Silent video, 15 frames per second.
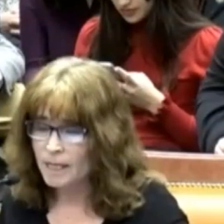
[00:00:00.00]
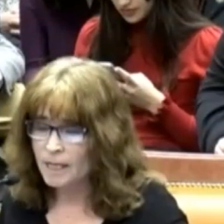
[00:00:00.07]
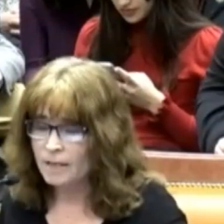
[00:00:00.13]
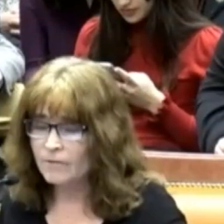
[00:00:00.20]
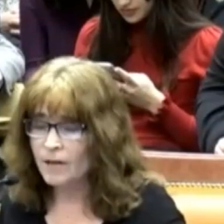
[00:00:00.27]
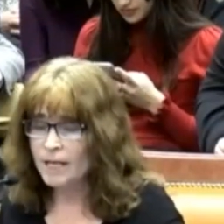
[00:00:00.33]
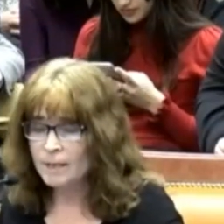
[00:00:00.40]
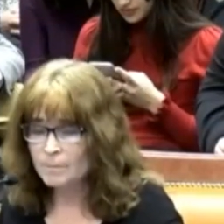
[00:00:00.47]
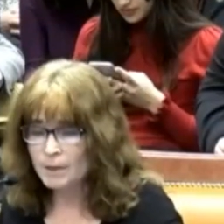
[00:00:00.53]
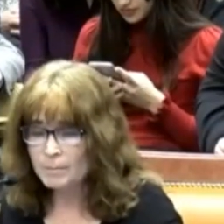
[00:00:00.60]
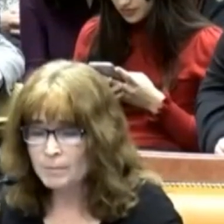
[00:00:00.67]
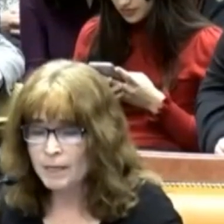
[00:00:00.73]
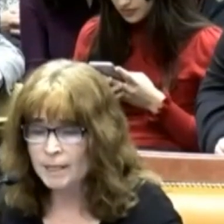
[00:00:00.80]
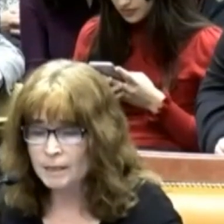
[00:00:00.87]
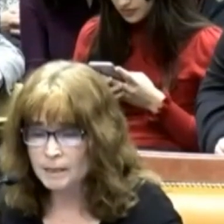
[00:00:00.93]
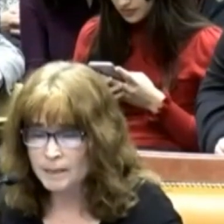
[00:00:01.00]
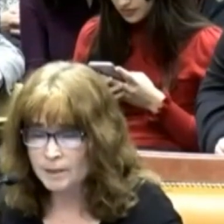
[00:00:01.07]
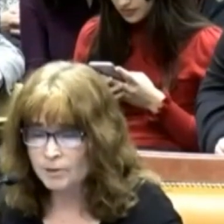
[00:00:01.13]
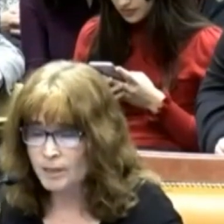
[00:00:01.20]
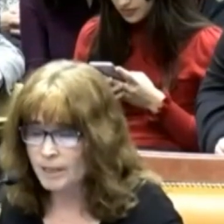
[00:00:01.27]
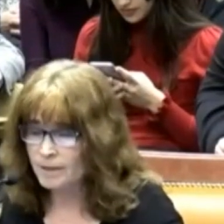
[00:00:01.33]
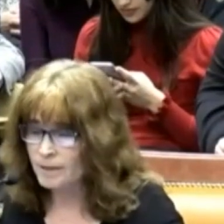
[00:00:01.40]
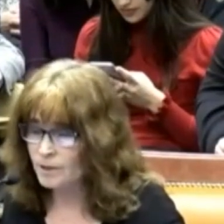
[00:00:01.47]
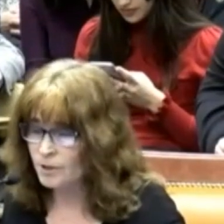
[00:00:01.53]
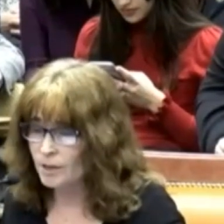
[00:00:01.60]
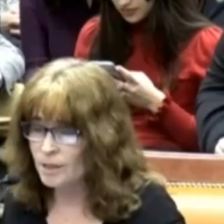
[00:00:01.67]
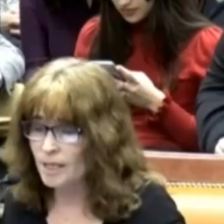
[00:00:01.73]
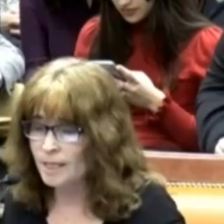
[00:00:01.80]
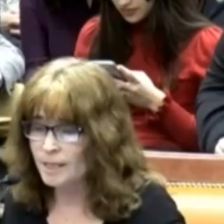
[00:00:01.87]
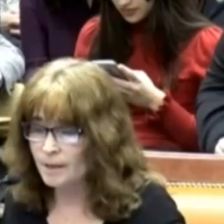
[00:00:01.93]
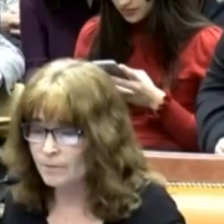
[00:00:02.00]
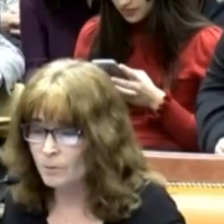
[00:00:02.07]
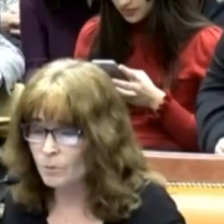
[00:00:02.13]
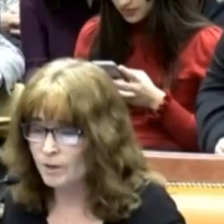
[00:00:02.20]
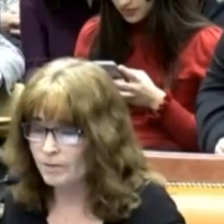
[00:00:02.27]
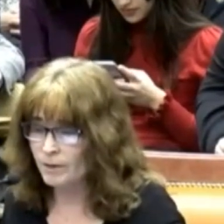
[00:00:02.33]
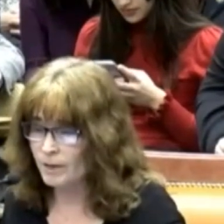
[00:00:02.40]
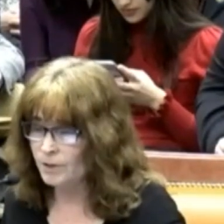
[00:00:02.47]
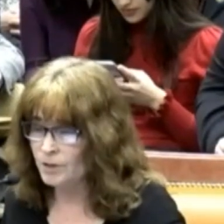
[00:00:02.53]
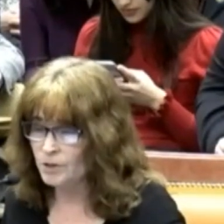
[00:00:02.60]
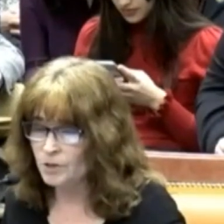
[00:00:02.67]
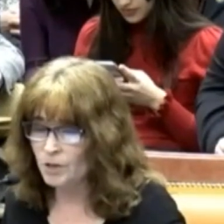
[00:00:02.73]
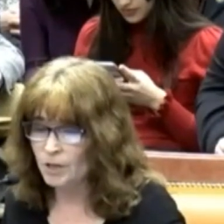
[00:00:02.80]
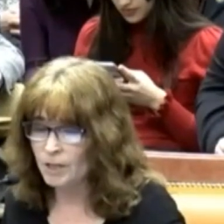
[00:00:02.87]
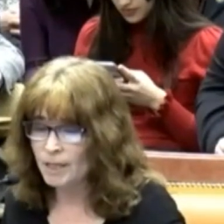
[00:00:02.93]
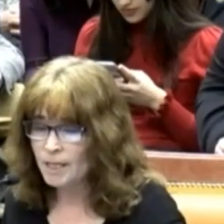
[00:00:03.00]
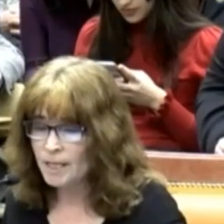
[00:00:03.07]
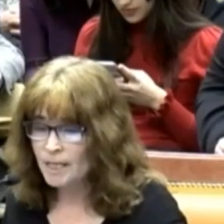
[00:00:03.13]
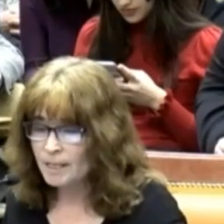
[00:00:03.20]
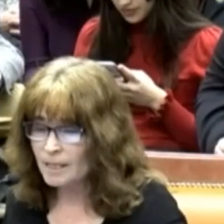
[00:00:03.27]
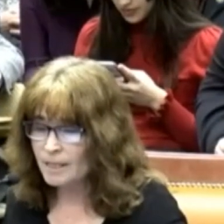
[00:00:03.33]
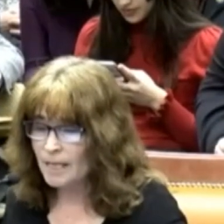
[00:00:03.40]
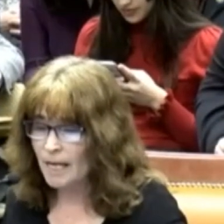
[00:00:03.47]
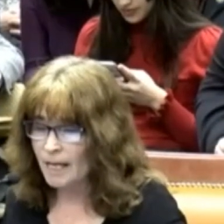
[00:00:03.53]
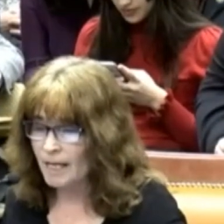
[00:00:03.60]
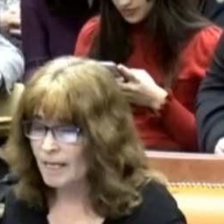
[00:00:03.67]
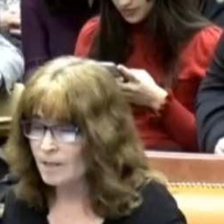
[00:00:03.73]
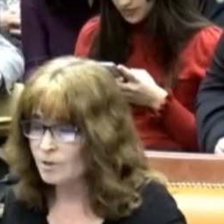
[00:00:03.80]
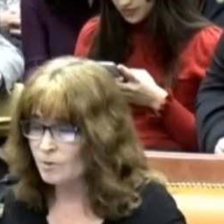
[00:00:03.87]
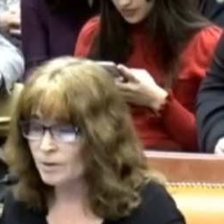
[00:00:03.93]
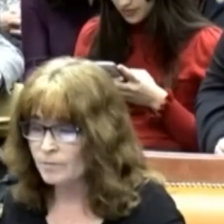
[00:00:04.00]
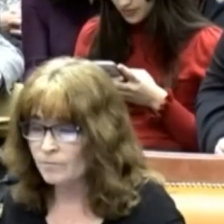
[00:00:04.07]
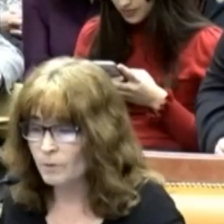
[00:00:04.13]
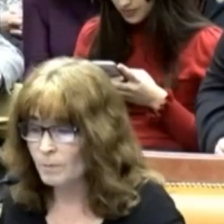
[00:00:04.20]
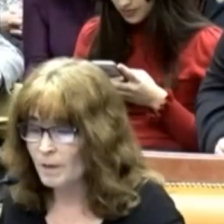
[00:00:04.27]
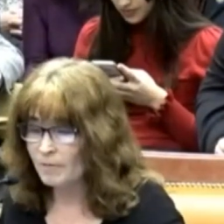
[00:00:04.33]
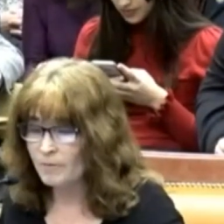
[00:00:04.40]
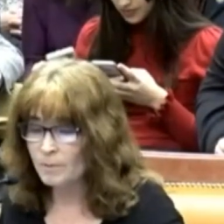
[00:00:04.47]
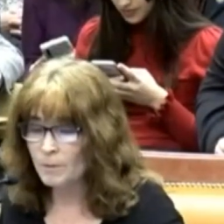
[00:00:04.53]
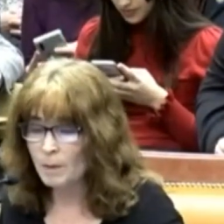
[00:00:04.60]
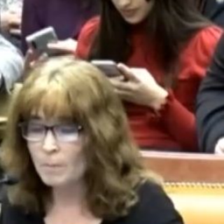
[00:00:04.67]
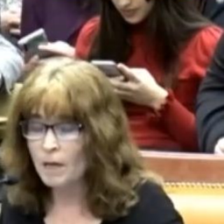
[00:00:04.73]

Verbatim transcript: If I had been medically transitioned, I never would have understood that that hatred for my female